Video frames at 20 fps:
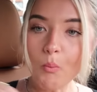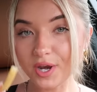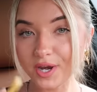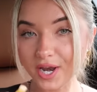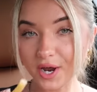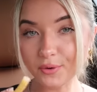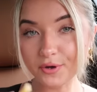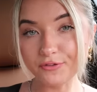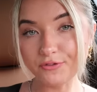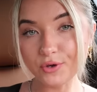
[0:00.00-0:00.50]

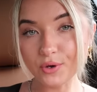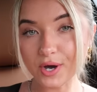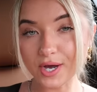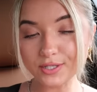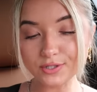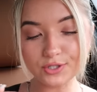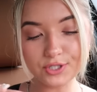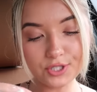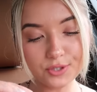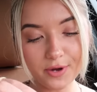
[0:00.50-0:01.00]
Now, if you
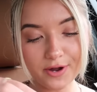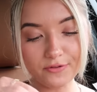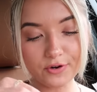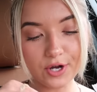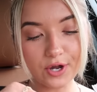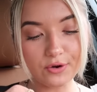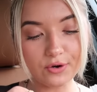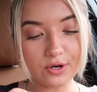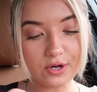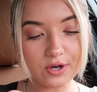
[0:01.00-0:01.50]
guys do ever
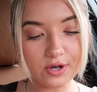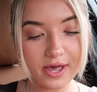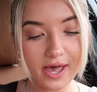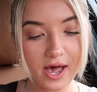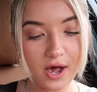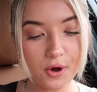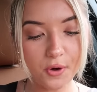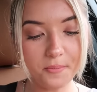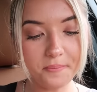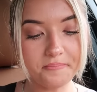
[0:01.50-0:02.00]
go to
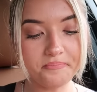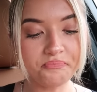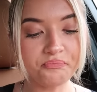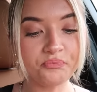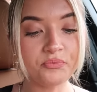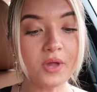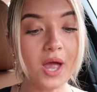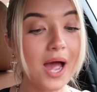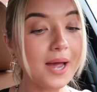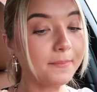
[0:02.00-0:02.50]
Cookout,
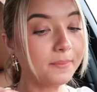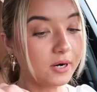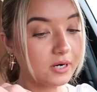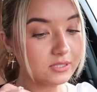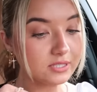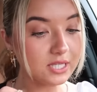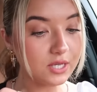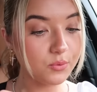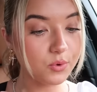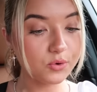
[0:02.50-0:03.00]
I
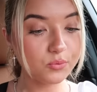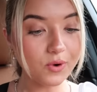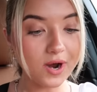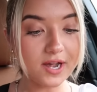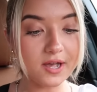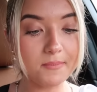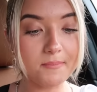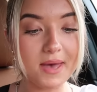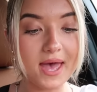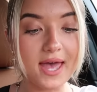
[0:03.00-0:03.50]
personally would
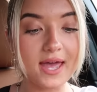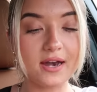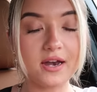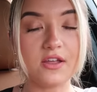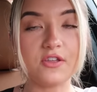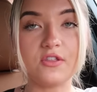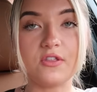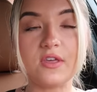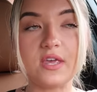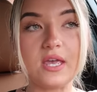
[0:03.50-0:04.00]

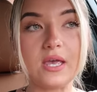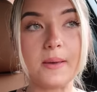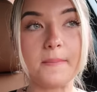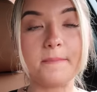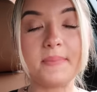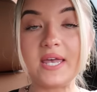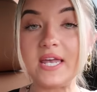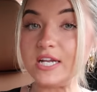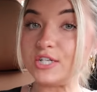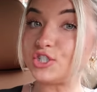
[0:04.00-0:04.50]
recommend the
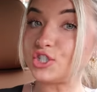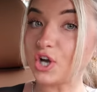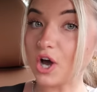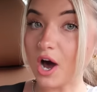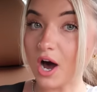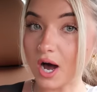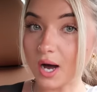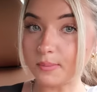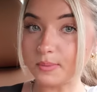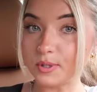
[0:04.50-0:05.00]
peach
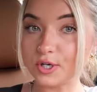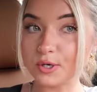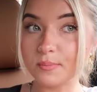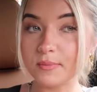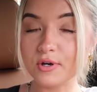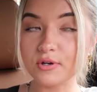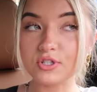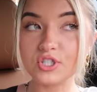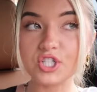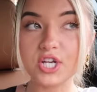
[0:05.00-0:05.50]
cobbler
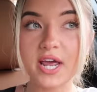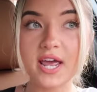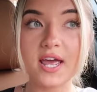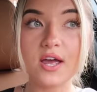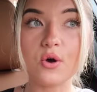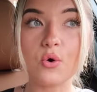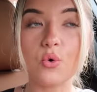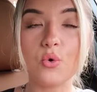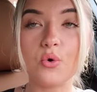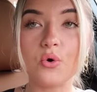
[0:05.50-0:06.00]

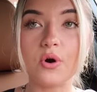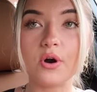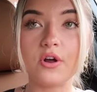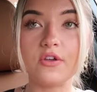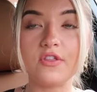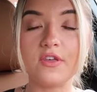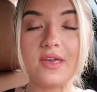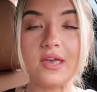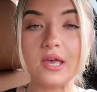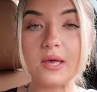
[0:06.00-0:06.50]
milkshake or
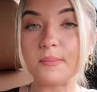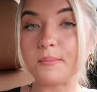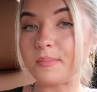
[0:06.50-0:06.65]
the